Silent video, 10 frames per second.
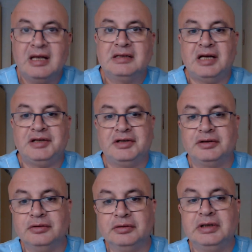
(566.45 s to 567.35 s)
such as
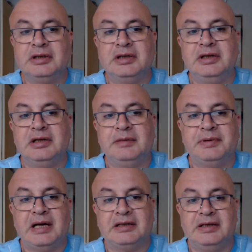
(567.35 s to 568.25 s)
routine clinical
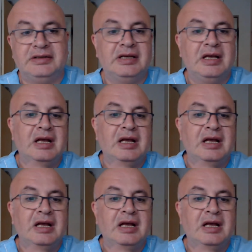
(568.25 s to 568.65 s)
practice,